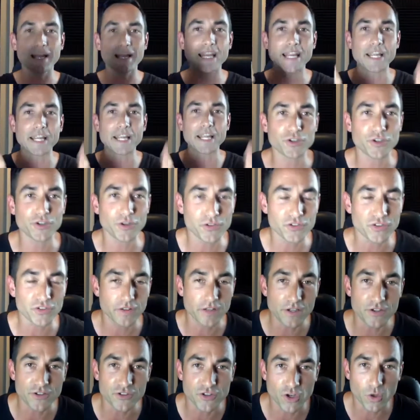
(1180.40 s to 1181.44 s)
introducing
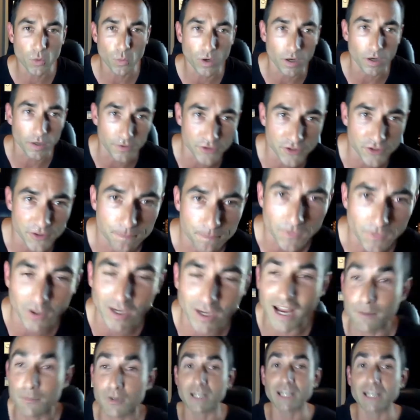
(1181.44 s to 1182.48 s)
these two words? Okay,
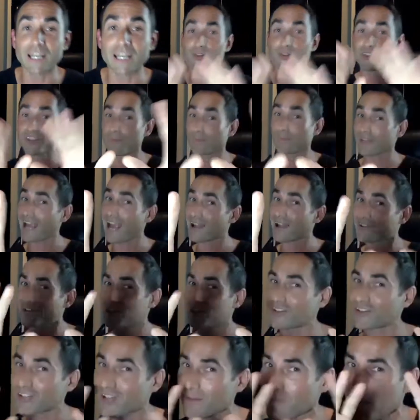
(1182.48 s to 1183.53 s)
I'm going to give you something else. This is going